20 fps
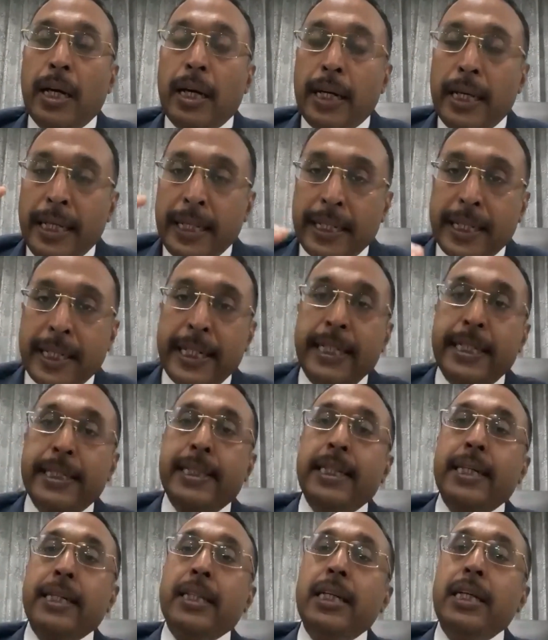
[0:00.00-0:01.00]

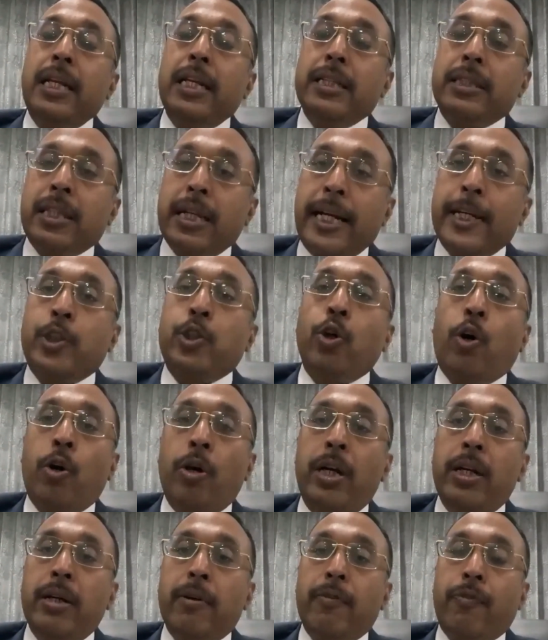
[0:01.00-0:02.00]
increasing the
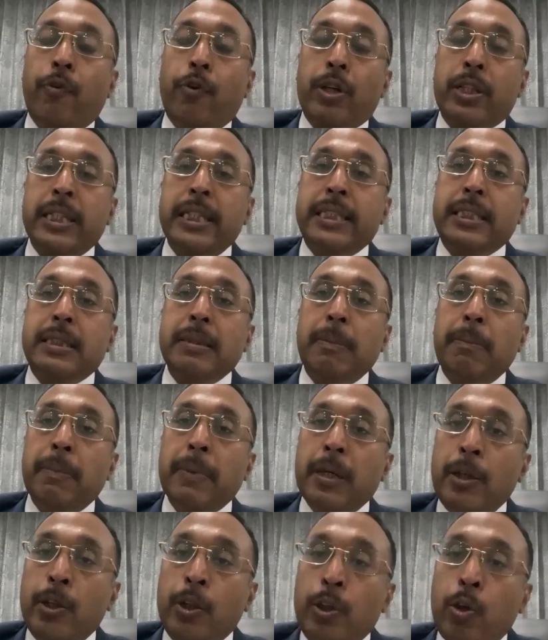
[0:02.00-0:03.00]
threshold for this
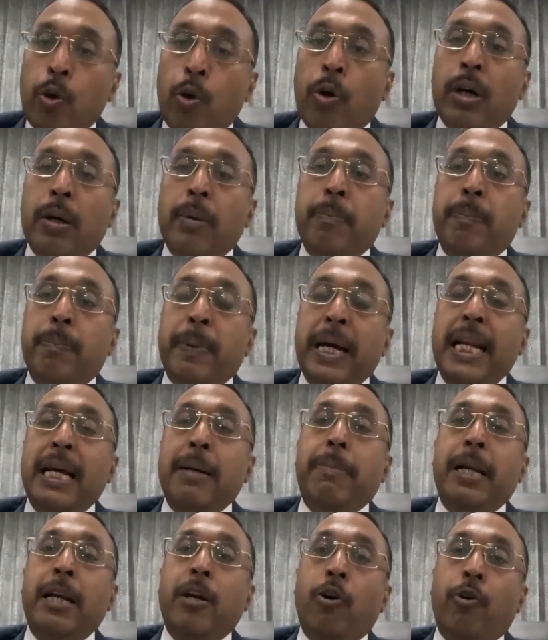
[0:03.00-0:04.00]
no
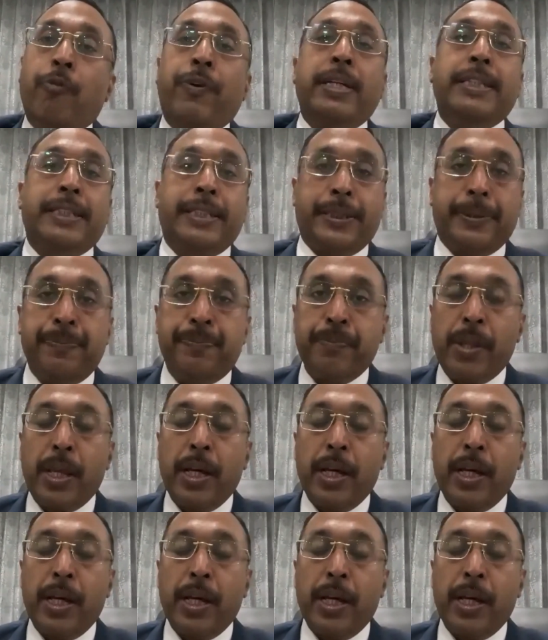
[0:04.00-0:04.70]
bailable offense.